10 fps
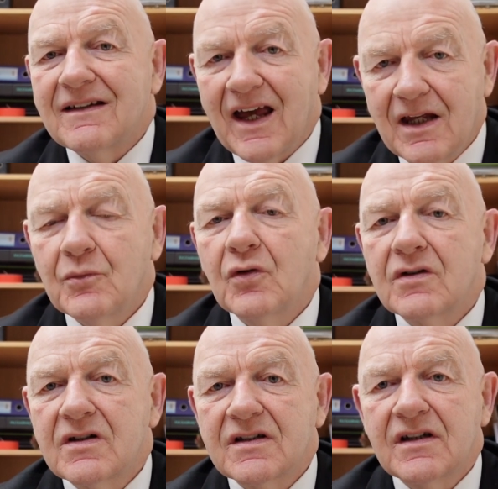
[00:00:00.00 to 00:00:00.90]
10
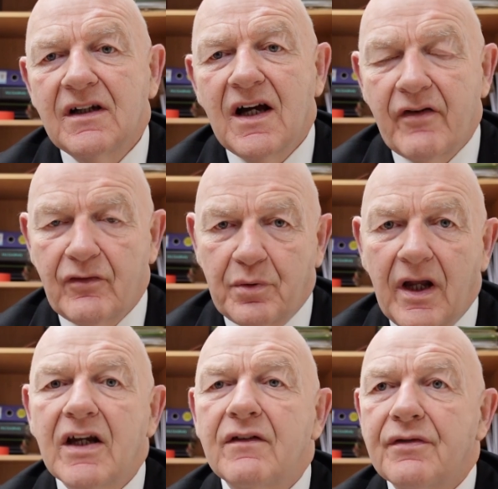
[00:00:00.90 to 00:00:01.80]
months have
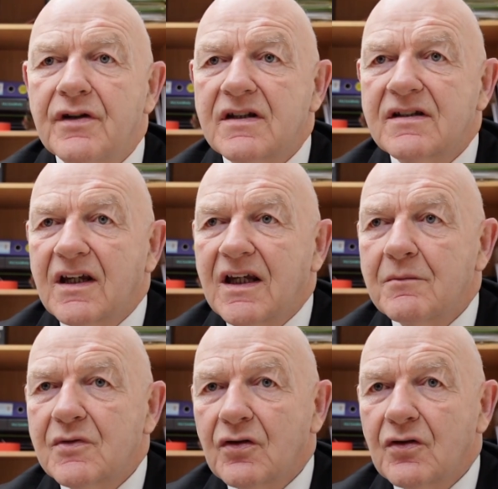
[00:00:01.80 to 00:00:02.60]
applied for this scheme.